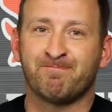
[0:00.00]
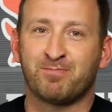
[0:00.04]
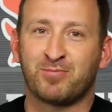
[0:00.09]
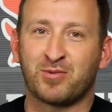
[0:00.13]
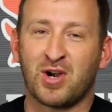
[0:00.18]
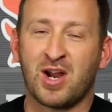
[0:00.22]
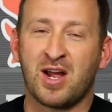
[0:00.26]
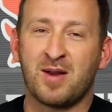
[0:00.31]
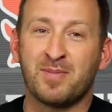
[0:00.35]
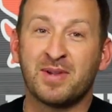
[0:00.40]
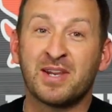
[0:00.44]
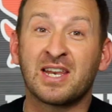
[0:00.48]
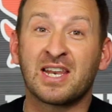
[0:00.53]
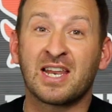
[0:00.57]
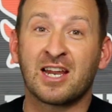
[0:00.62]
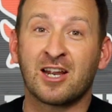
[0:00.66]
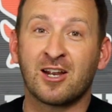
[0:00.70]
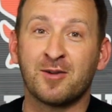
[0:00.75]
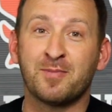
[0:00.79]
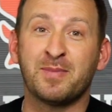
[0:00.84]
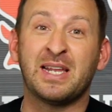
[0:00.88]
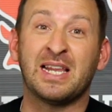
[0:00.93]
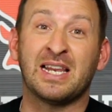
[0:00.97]
Braum and
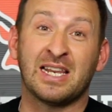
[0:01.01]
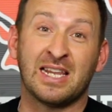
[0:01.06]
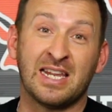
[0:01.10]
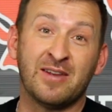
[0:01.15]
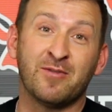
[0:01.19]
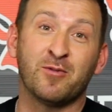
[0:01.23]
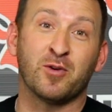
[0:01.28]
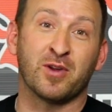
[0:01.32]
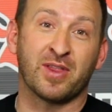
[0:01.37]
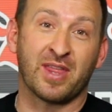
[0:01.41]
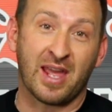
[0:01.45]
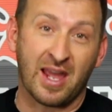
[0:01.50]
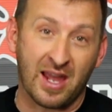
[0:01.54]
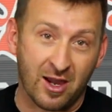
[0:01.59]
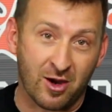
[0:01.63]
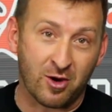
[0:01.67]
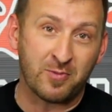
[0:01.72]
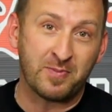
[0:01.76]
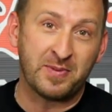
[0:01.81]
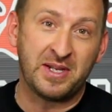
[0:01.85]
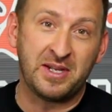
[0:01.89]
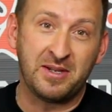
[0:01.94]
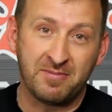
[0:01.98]
Laramie leave
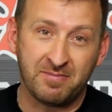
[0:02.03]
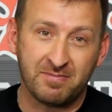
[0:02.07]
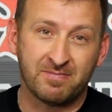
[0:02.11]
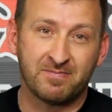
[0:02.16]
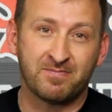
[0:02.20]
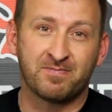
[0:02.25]
without me.